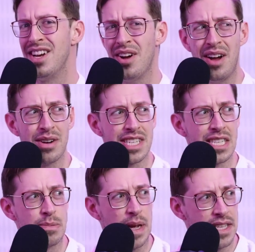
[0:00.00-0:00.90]
You know how
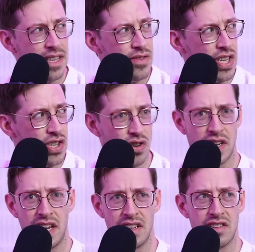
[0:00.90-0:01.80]
expensive T-shirt
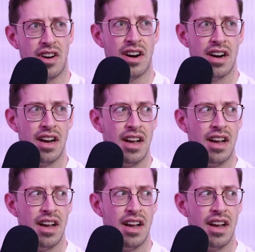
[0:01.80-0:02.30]
cannons are?